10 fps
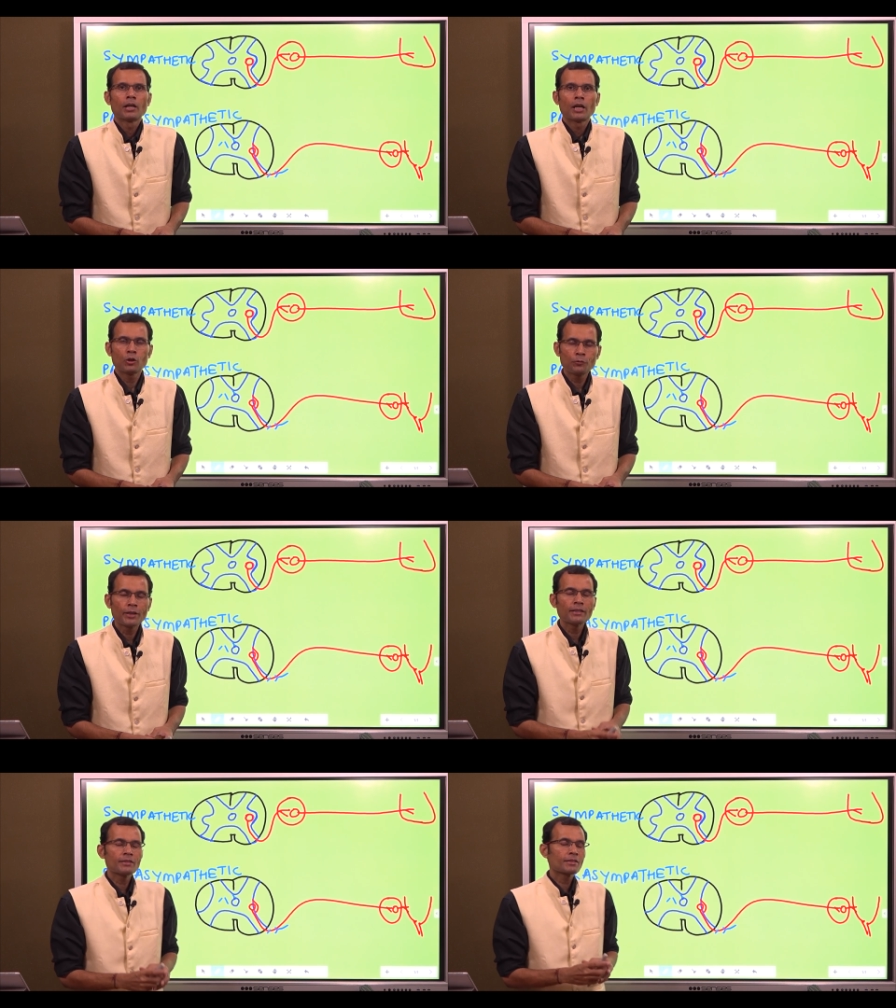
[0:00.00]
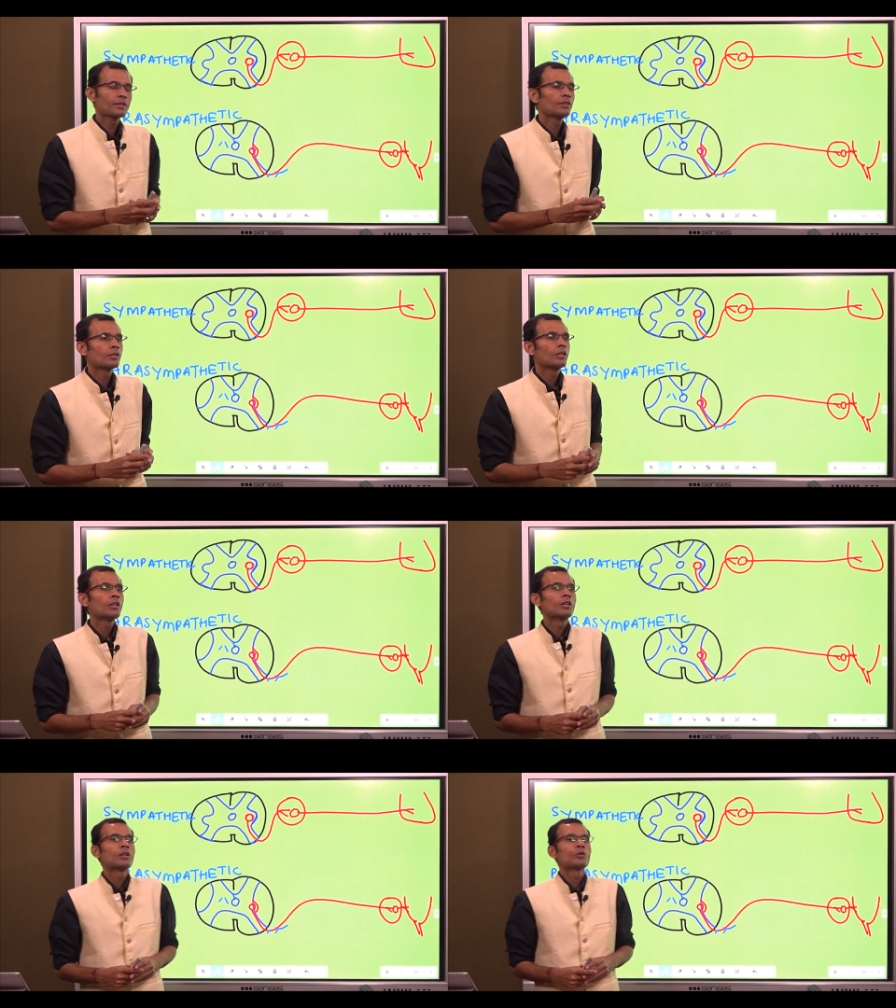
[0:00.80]
Hello friends.
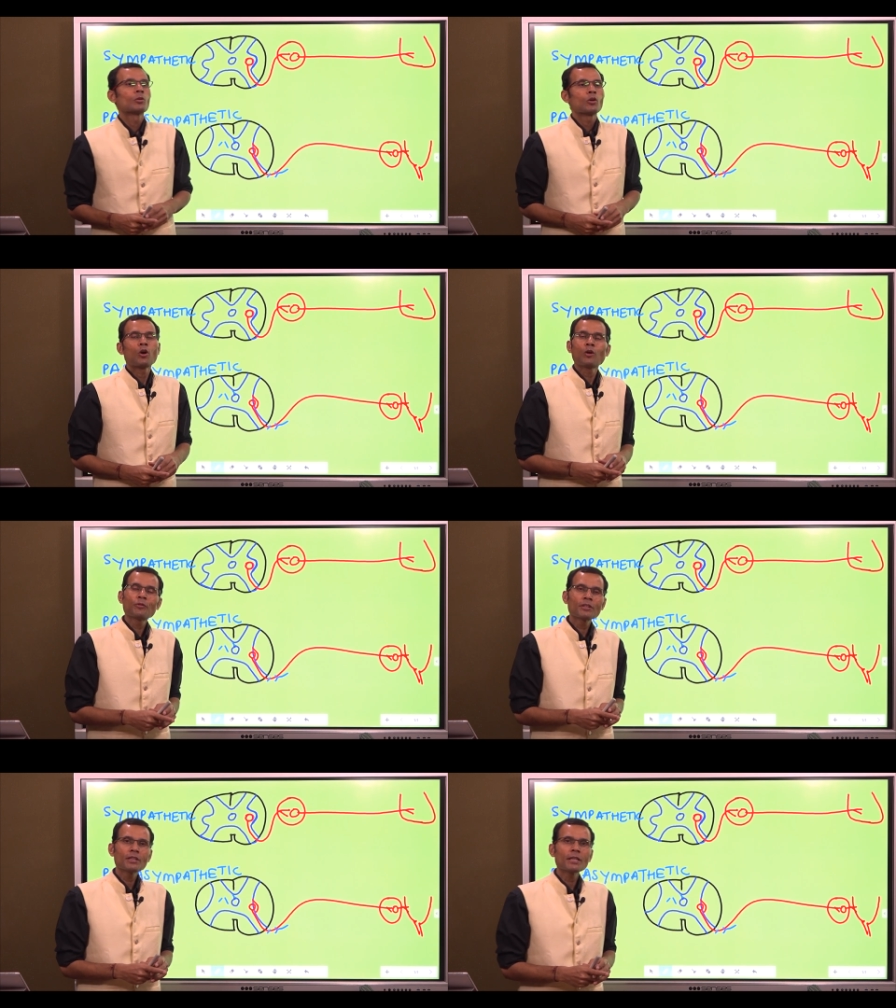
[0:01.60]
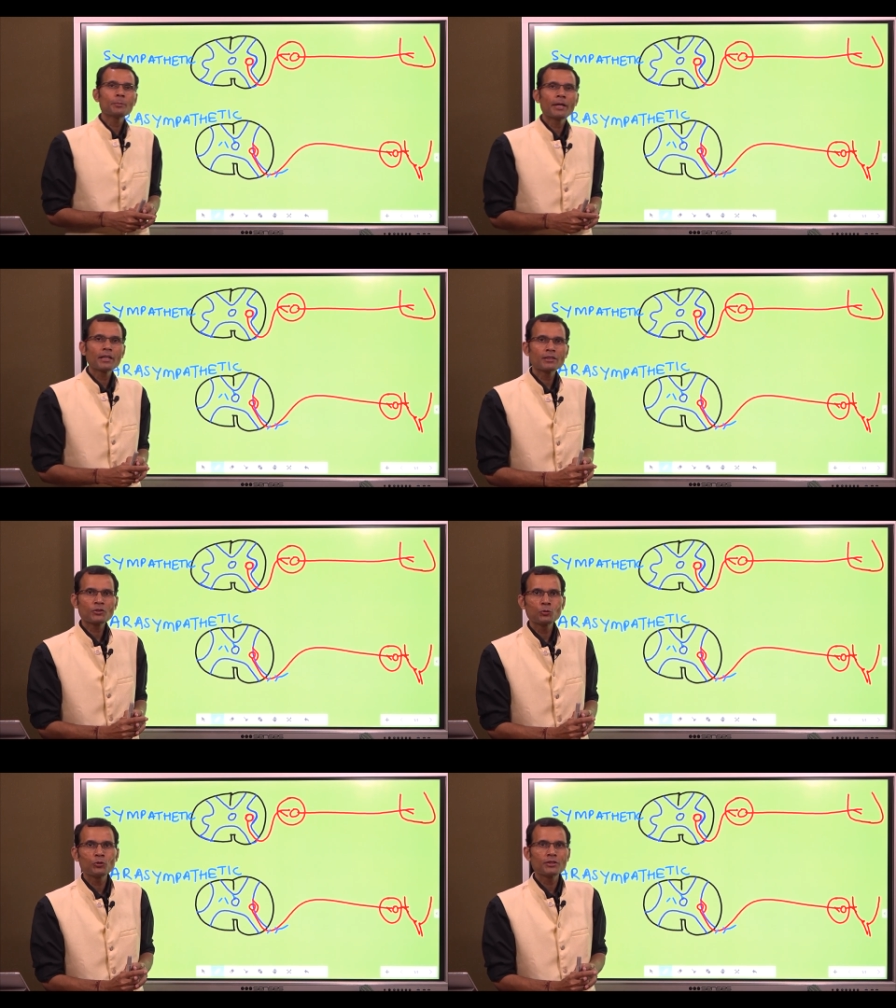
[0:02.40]
Often in medical
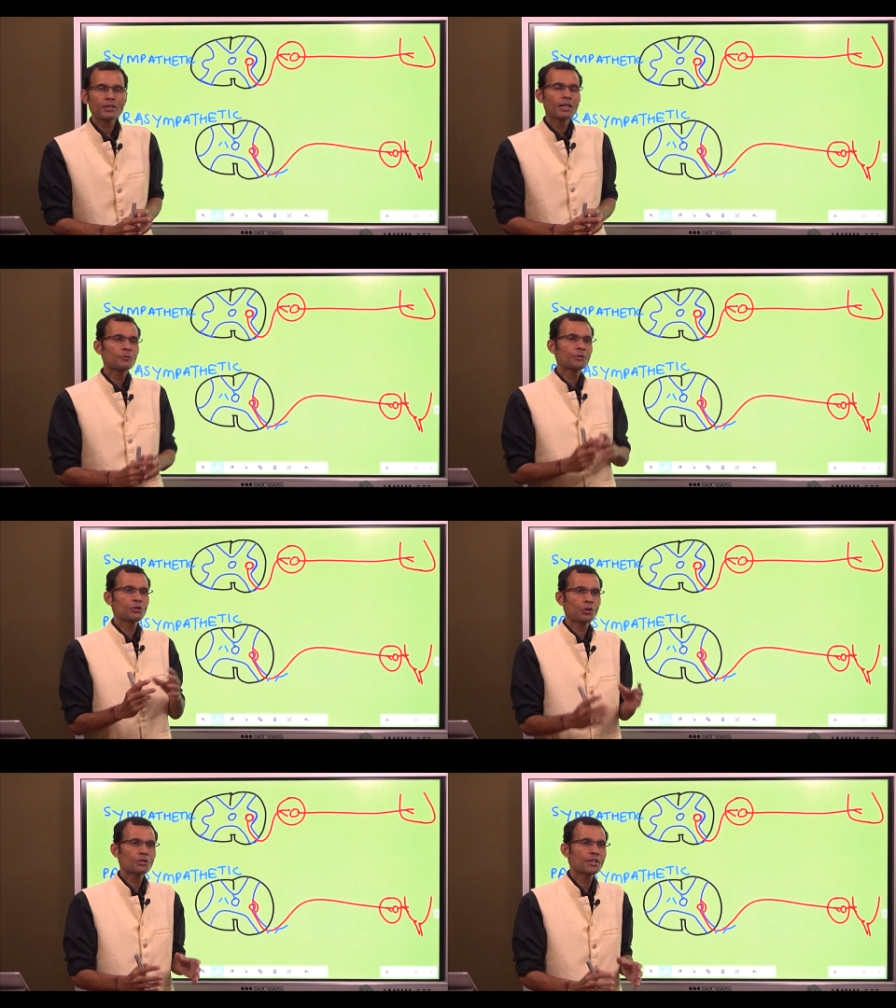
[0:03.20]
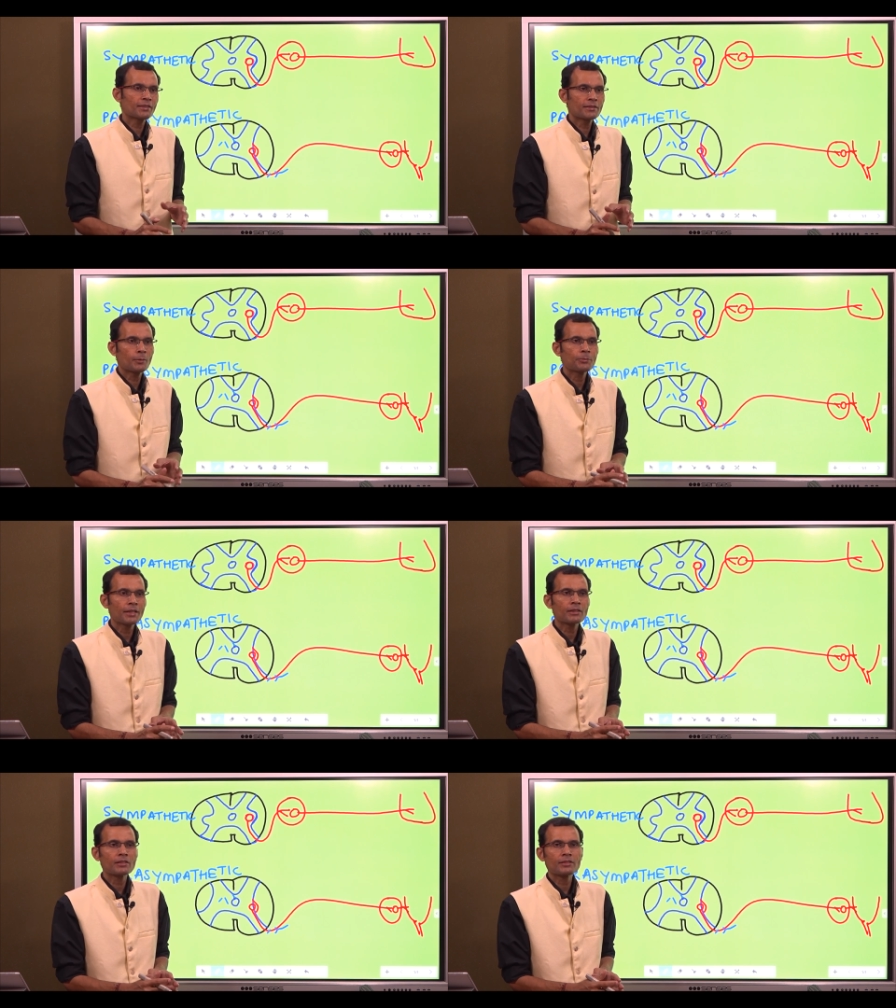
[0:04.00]
schools, uh, physiology as a
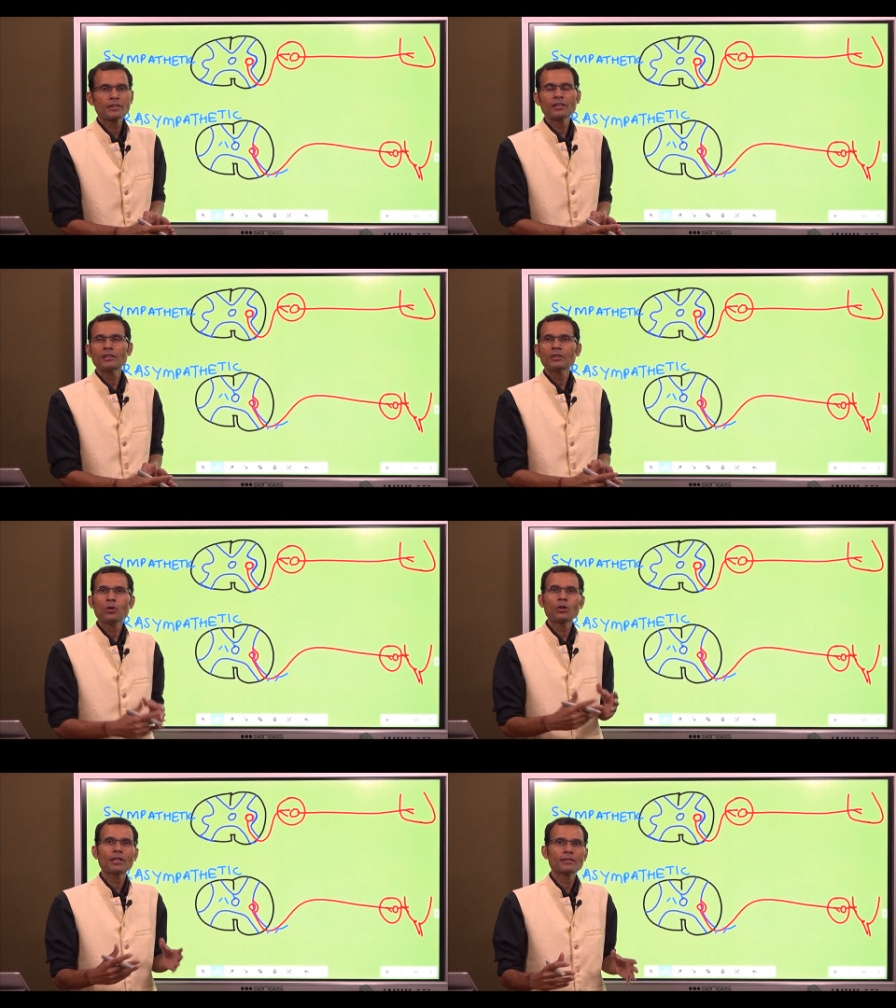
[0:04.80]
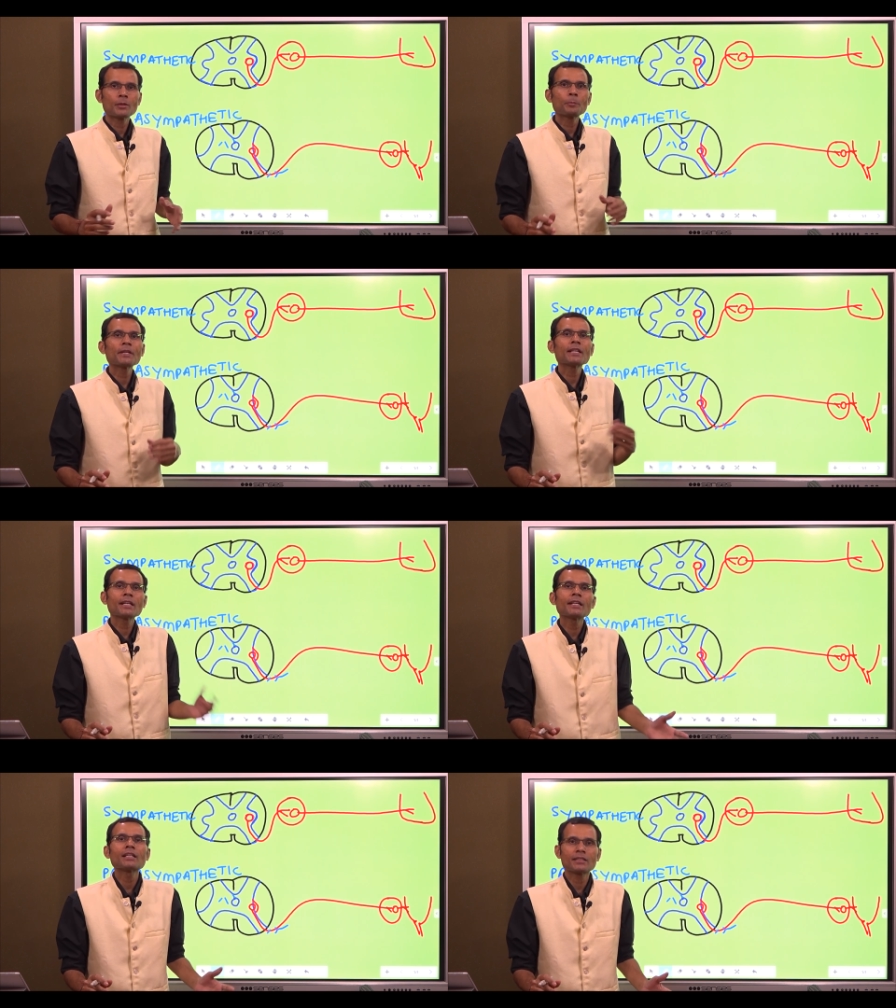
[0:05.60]
subject is uh, called as the
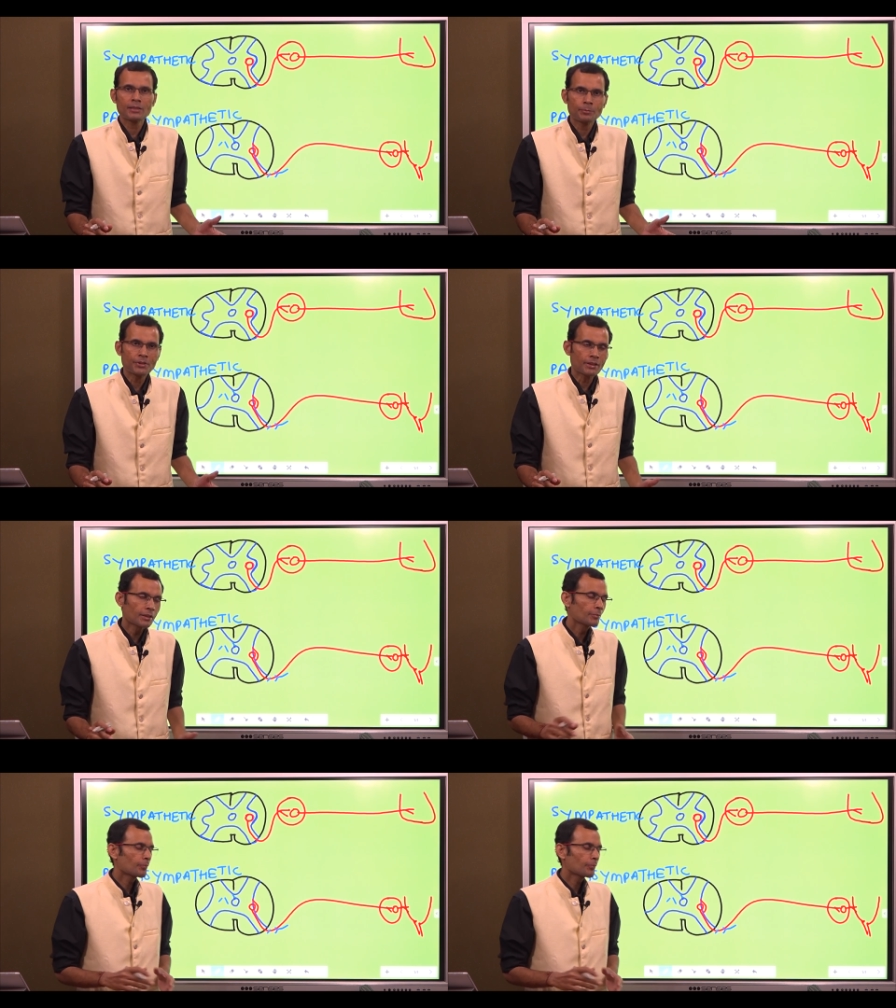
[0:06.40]
preclinical subject.